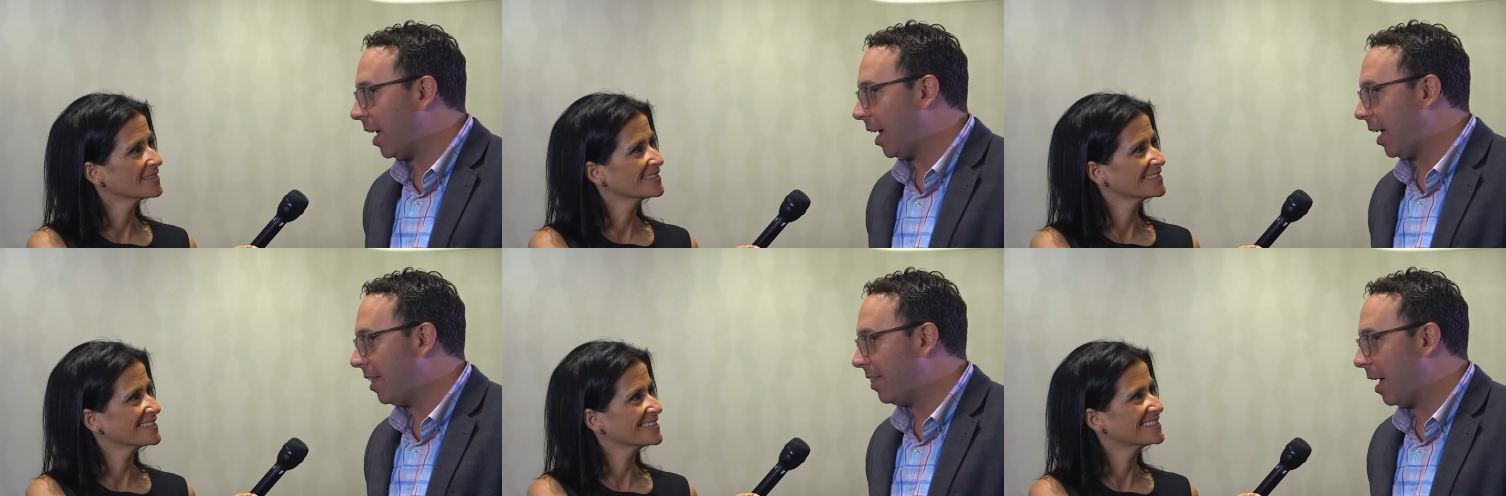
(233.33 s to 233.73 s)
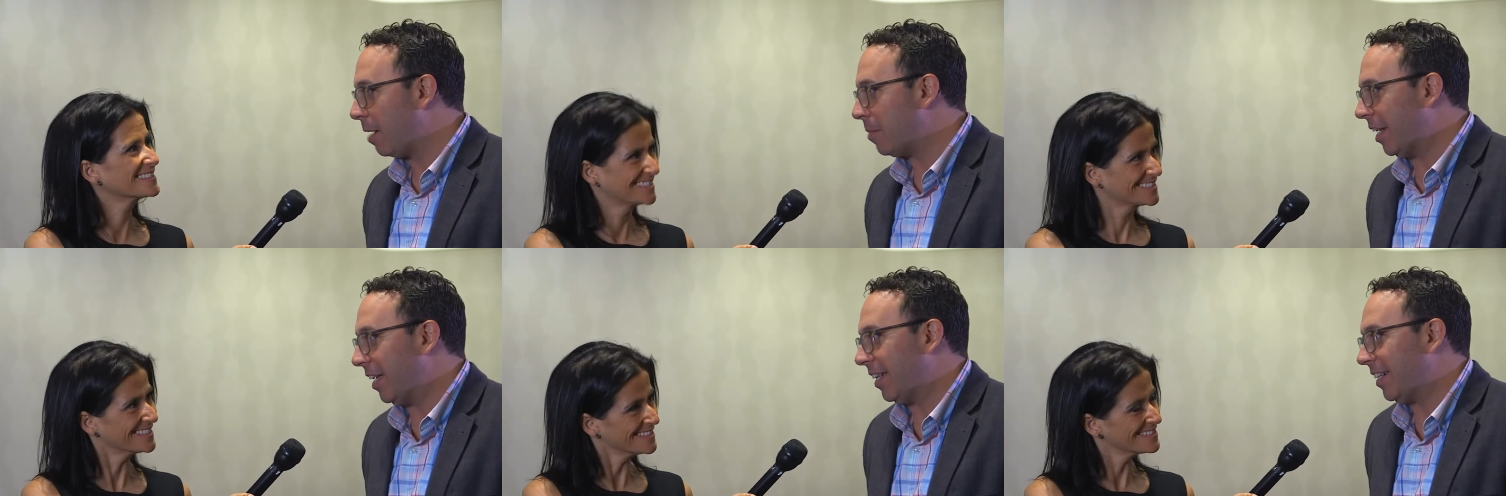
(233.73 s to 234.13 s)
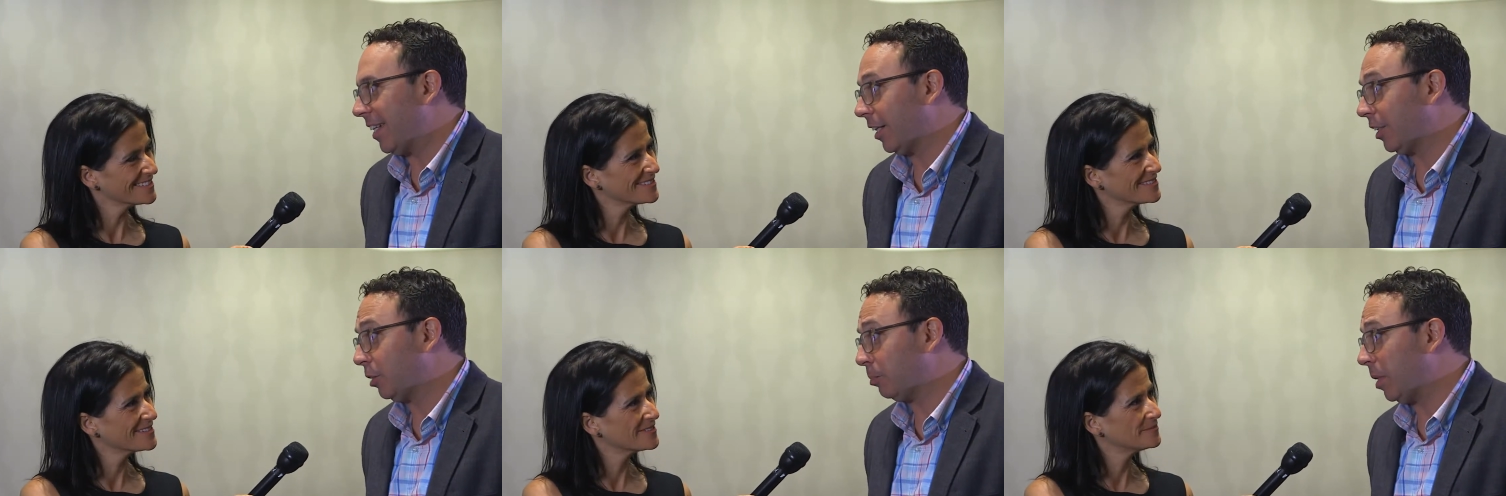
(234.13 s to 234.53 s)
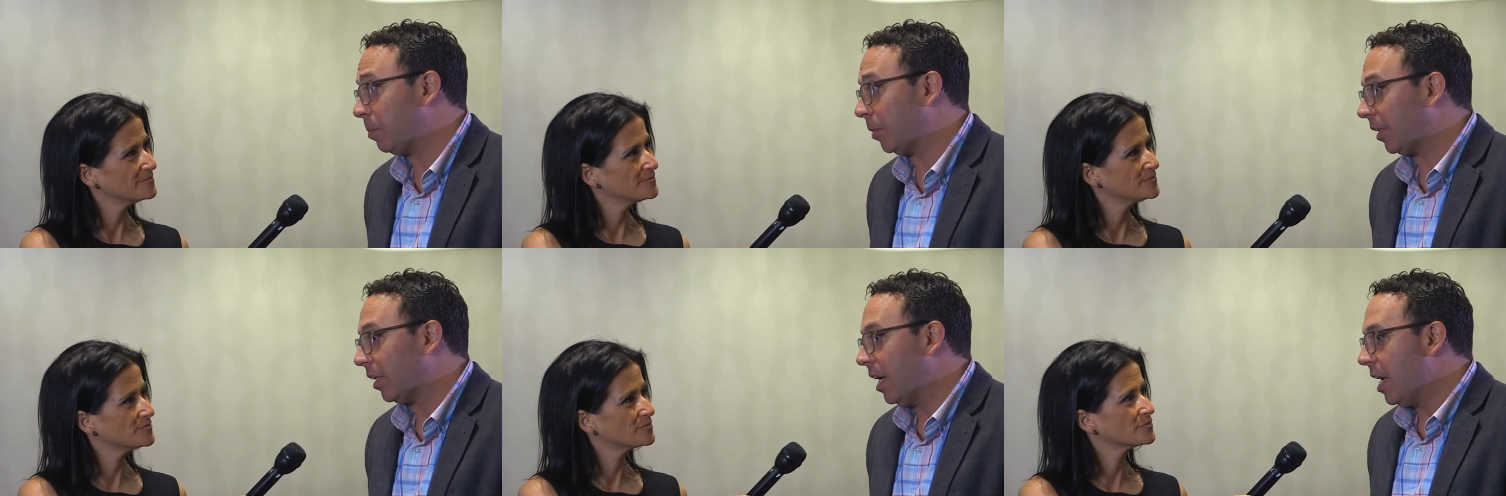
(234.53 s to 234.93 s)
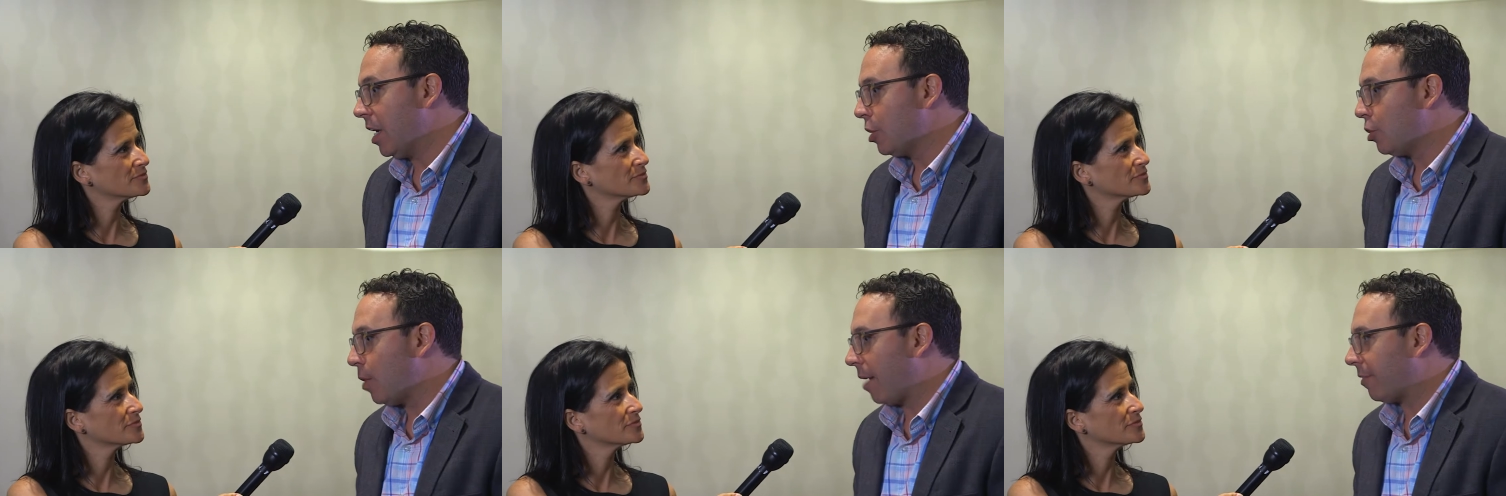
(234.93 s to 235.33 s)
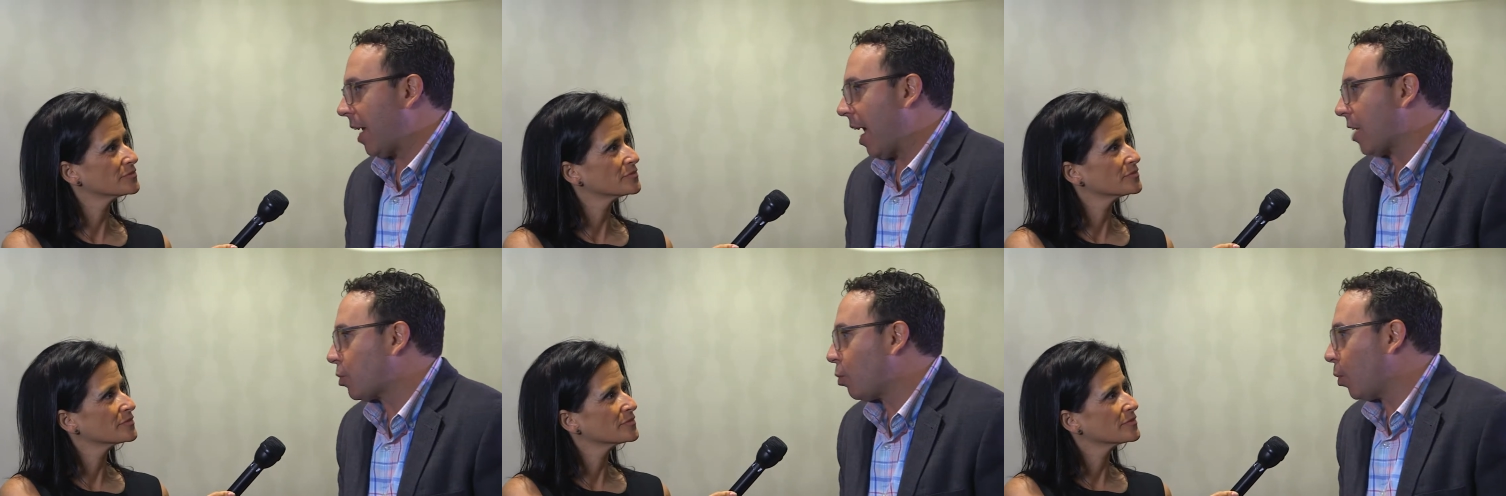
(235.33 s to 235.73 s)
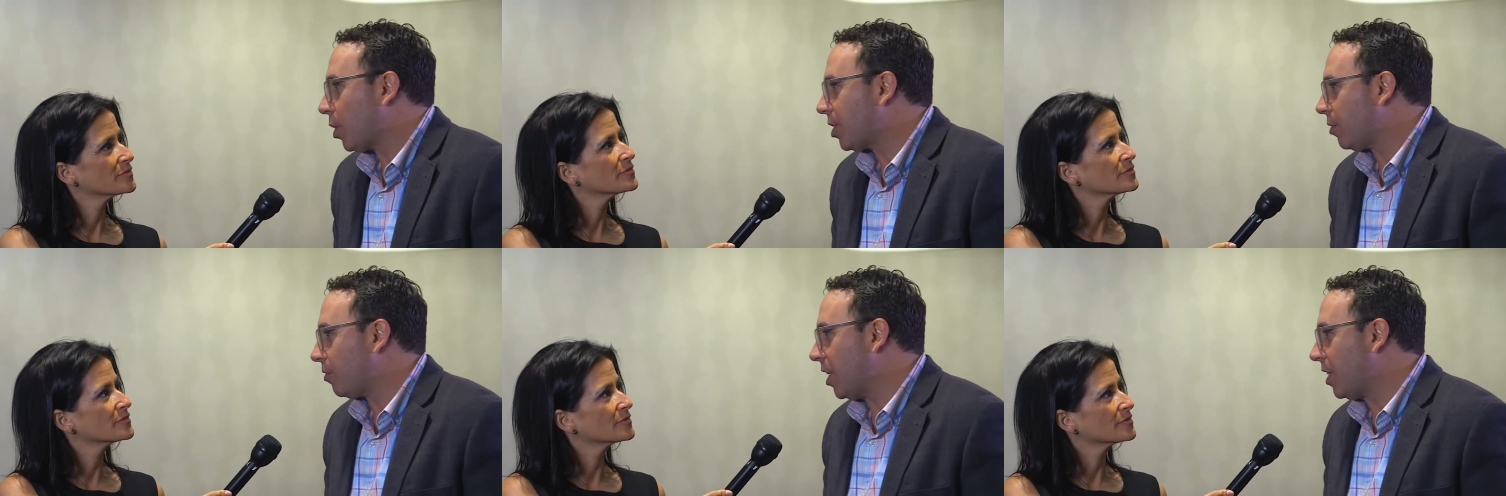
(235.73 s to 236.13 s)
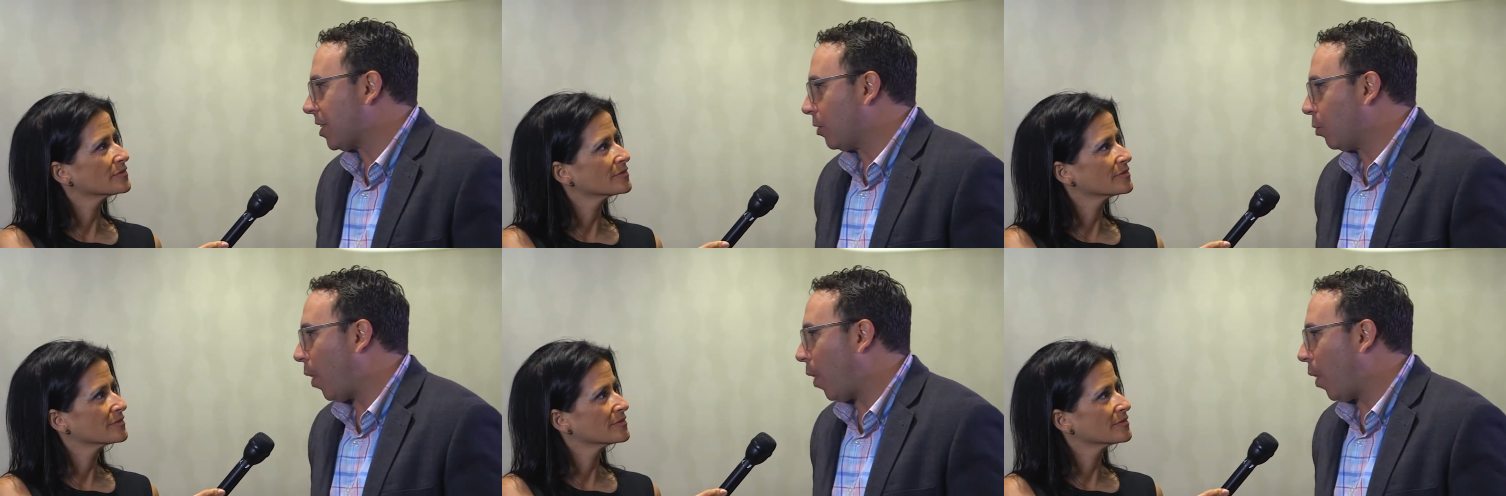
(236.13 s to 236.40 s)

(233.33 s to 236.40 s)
Speaker 1: and that many intelligent people, you have to ask, well, what's the reason?